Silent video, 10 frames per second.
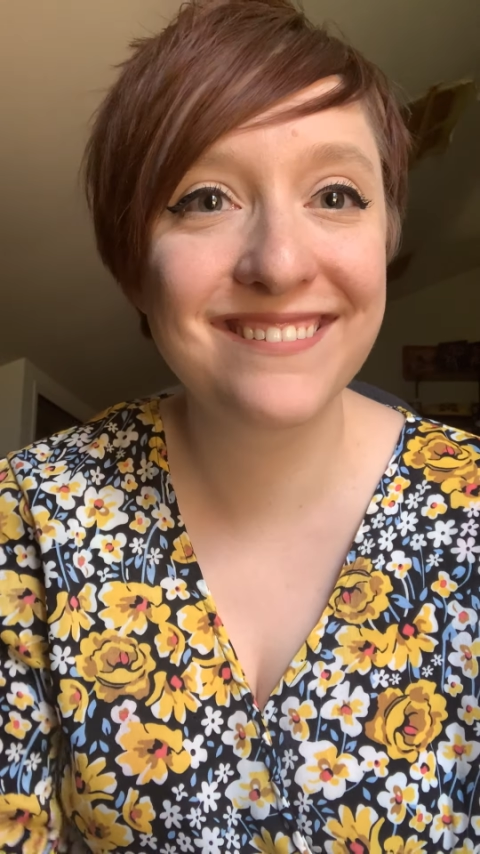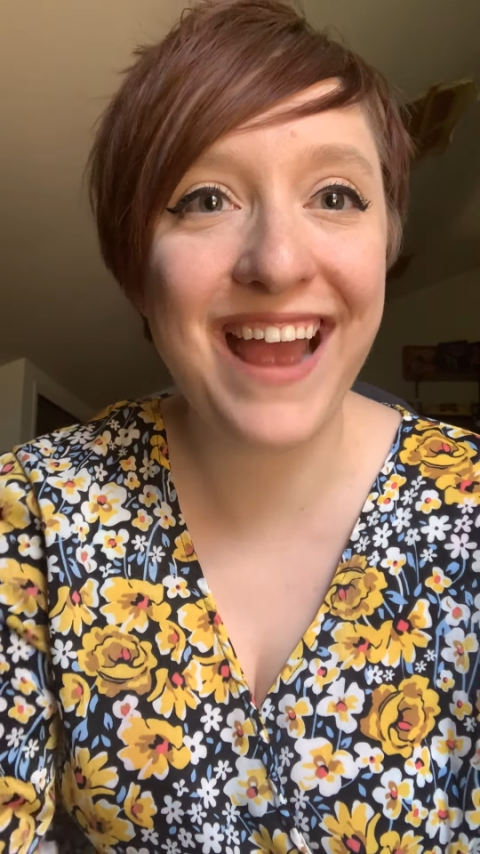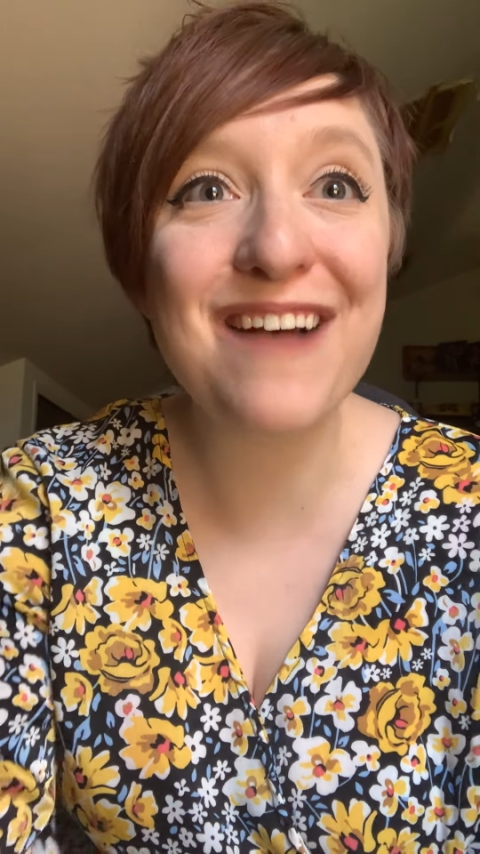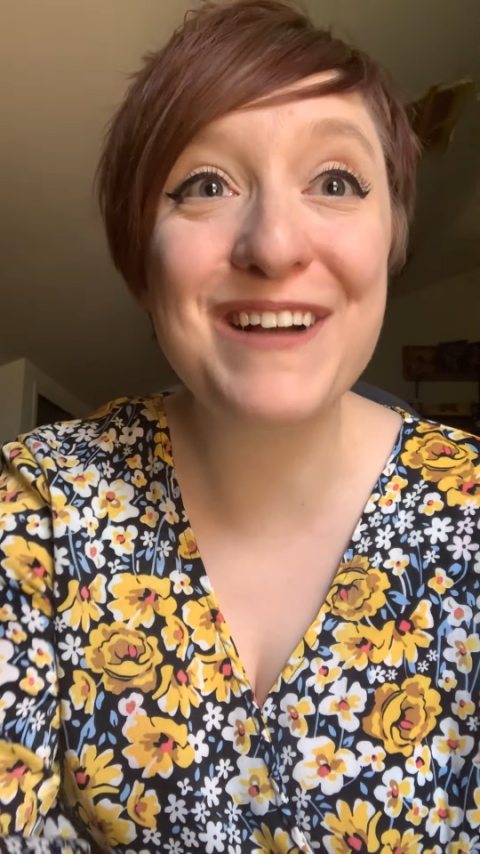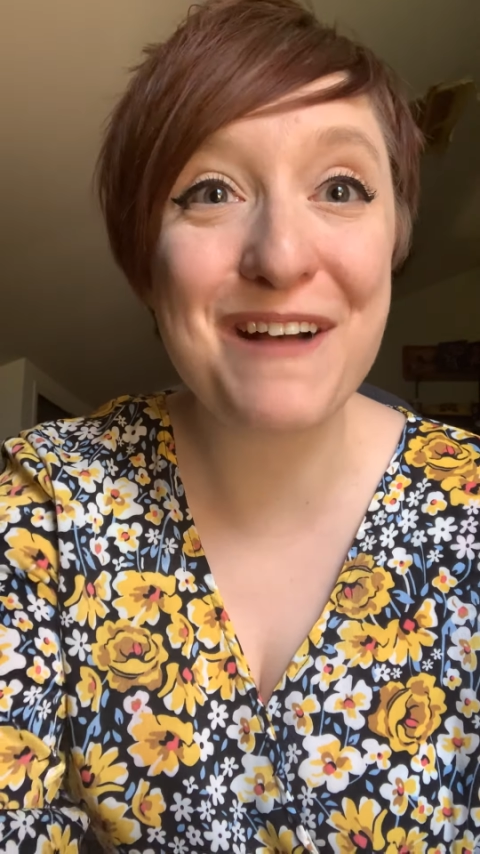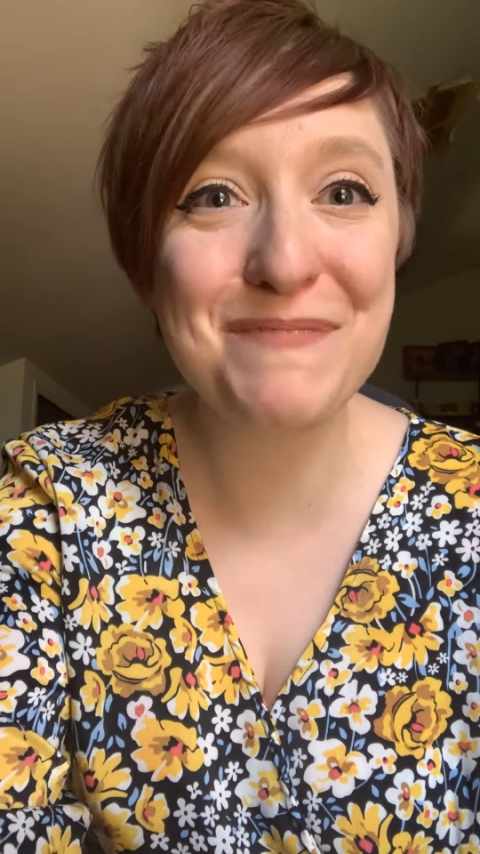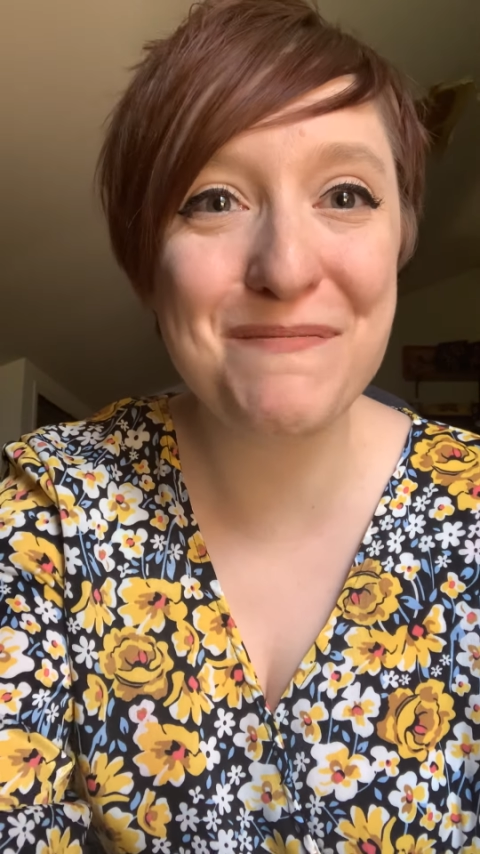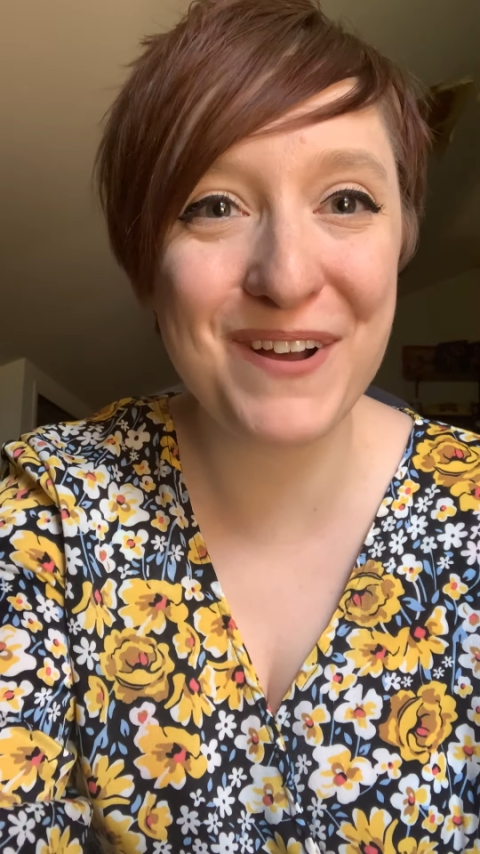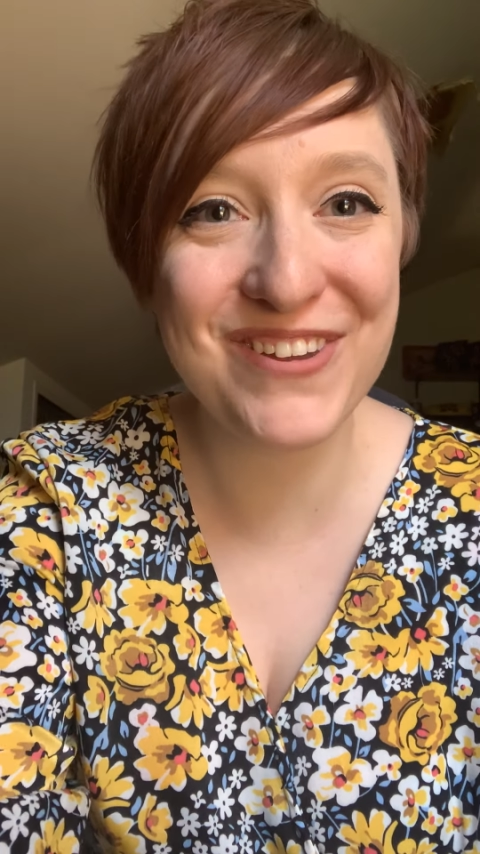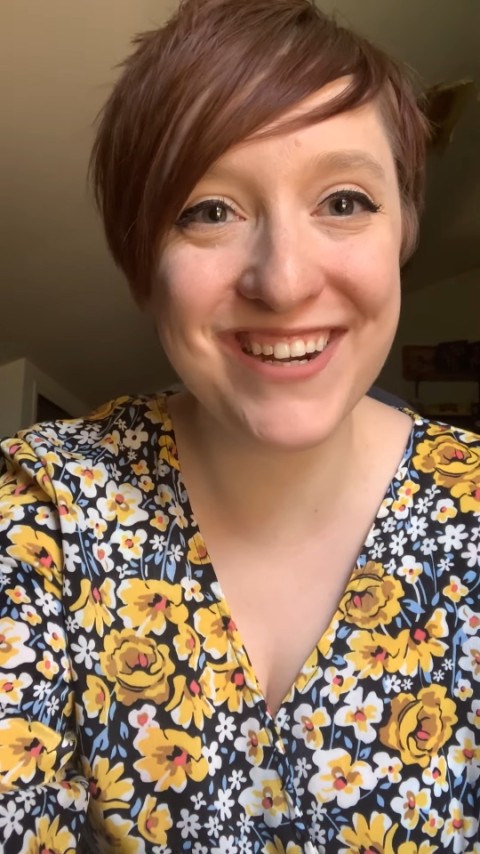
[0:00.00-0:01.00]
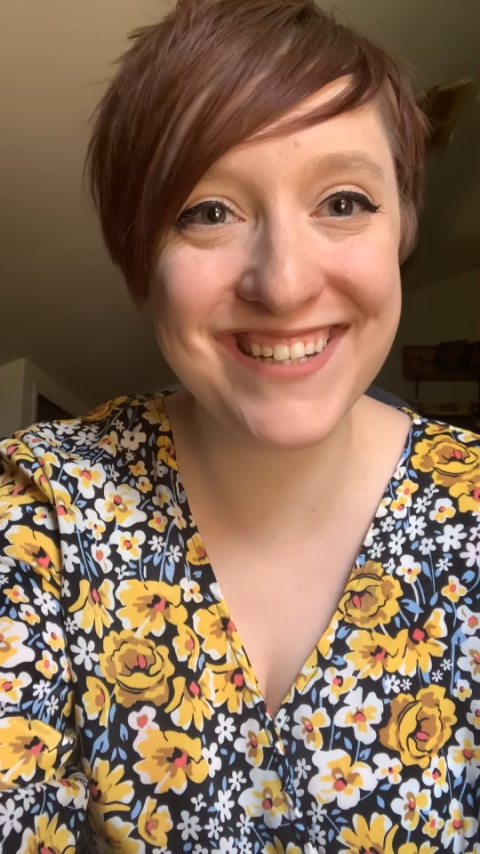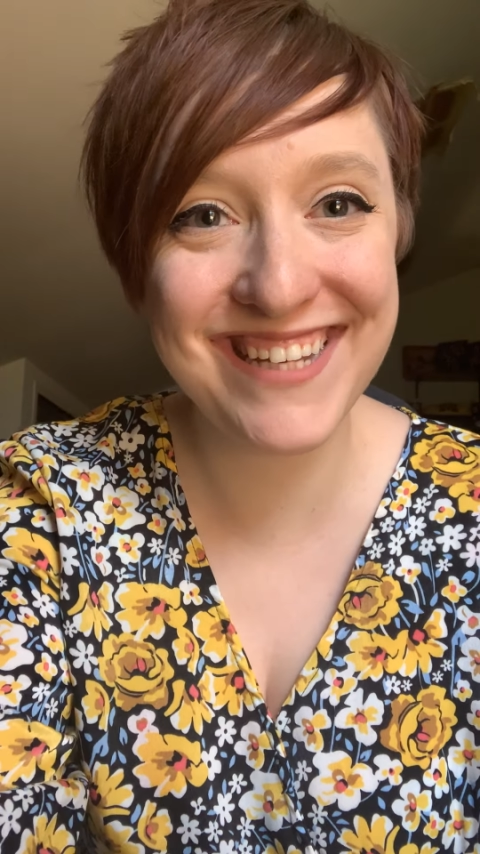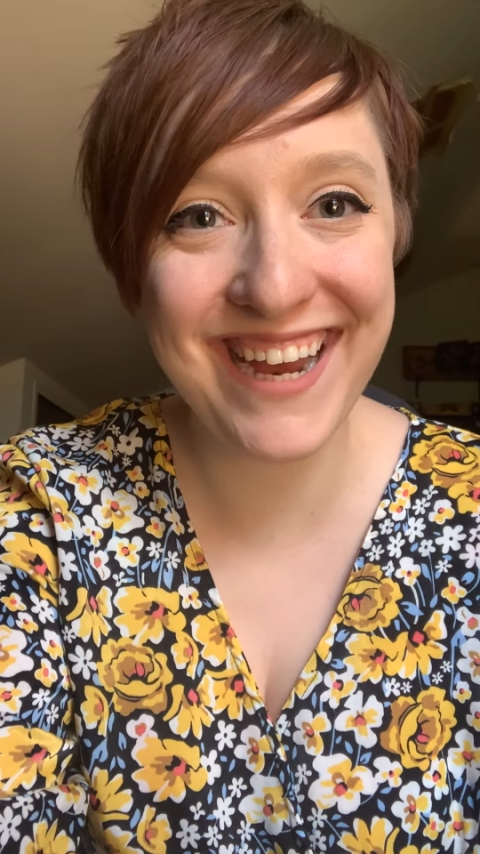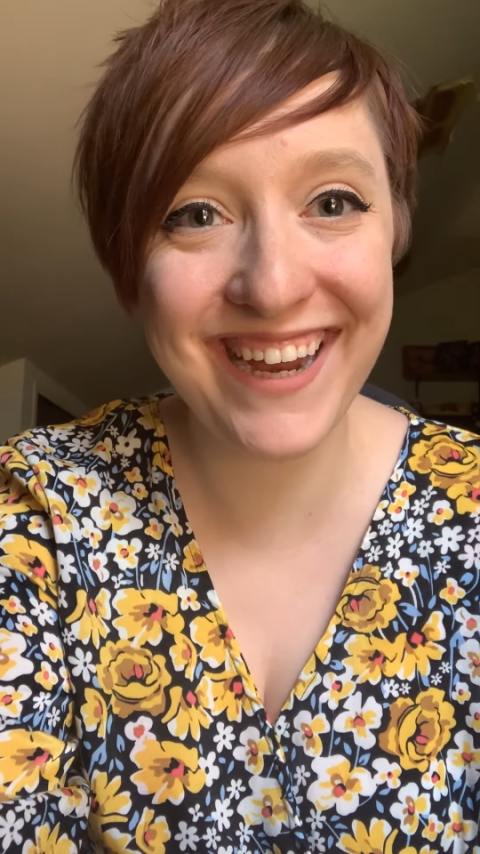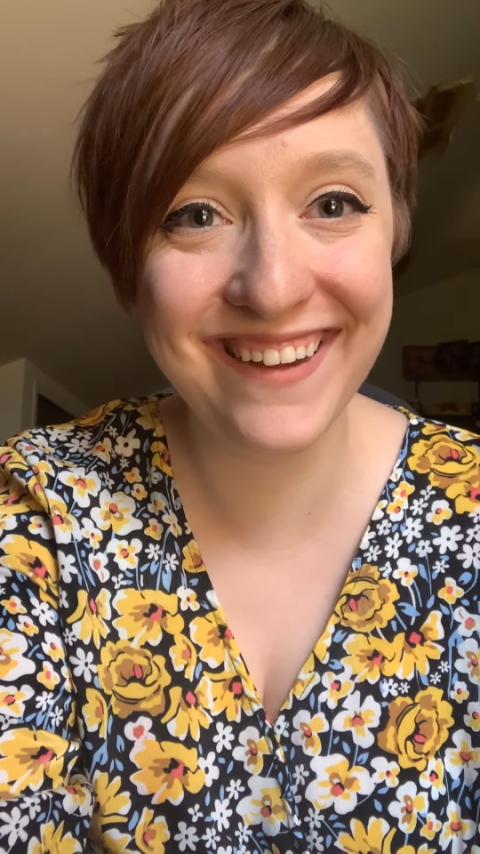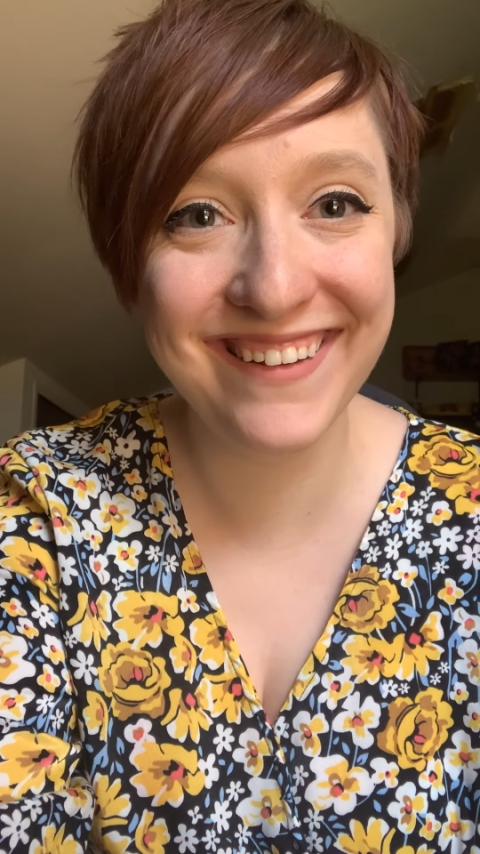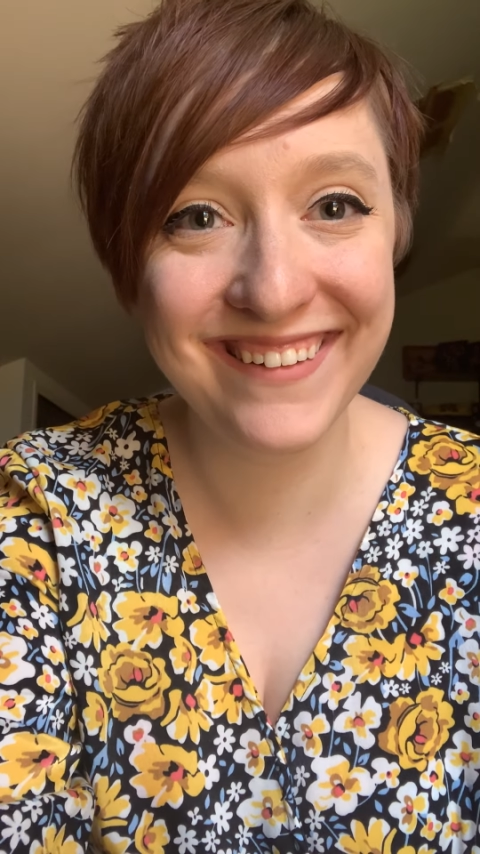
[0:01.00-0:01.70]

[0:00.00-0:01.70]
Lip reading: Have a happy Mother's Day.